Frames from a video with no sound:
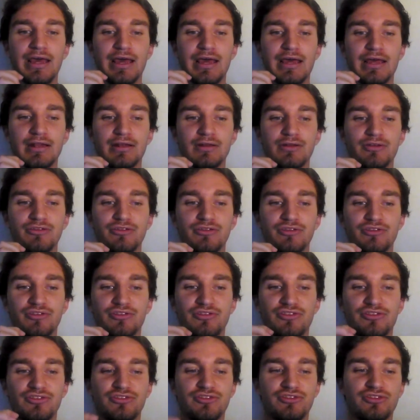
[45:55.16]
And
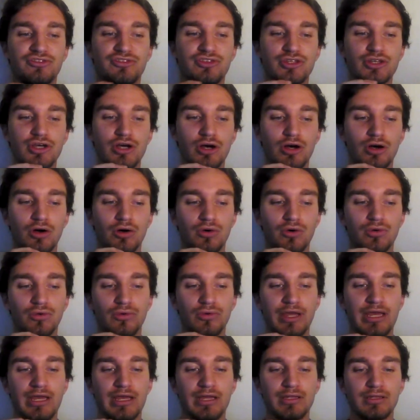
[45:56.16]

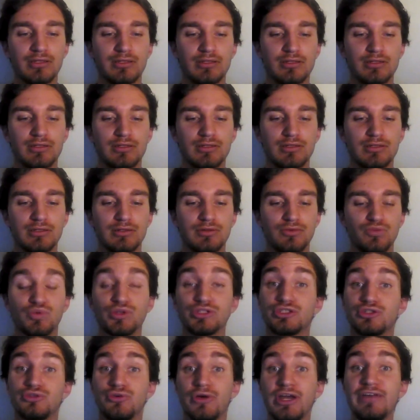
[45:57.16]
so it
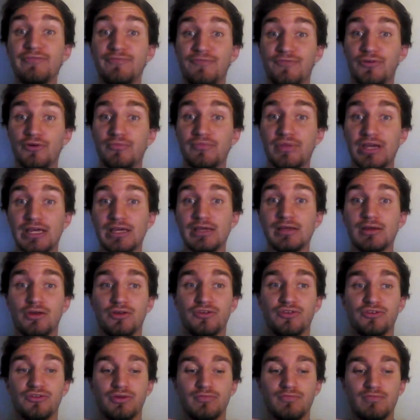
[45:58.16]
was great for me
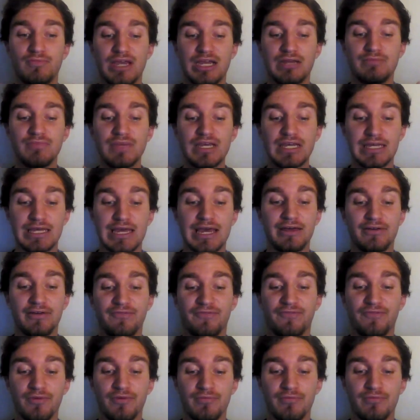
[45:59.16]
because it made me
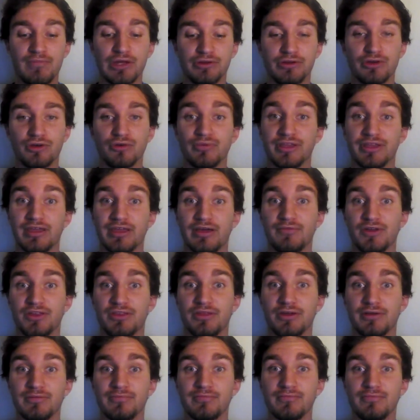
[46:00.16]
get familiar with
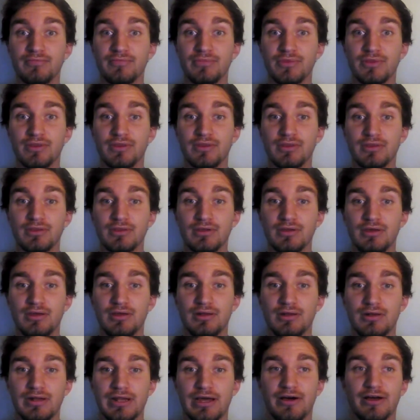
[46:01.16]
everything.
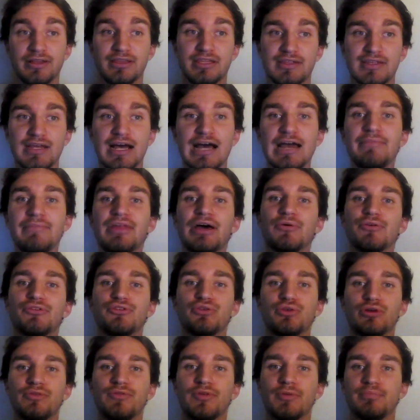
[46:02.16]
Now, at the time, that was
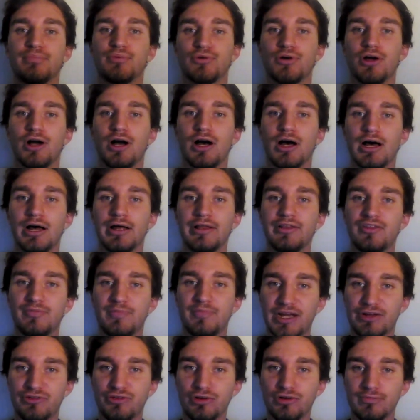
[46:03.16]
sort of a broad
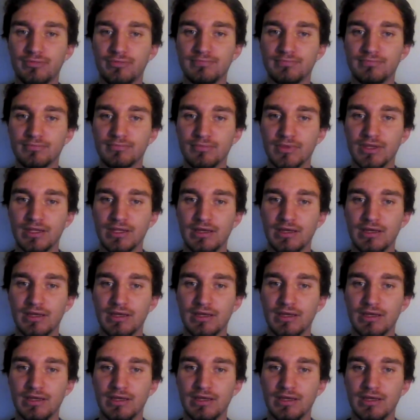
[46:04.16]
spectrum.